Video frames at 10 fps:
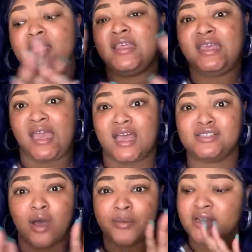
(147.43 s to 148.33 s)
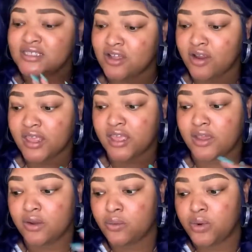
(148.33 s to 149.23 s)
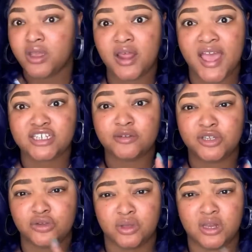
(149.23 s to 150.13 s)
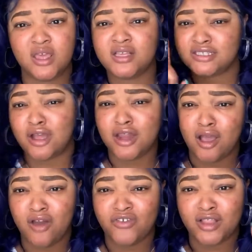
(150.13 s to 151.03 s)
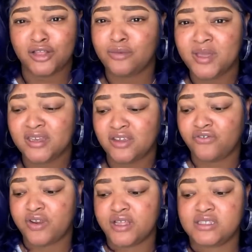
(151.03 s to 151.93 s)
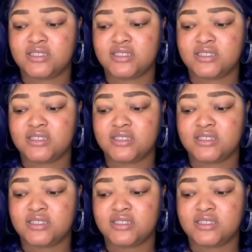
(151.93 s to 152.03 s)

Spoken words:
yeah, so I'm gonna start here. We're gonna actually be doing, starting off a little bit different.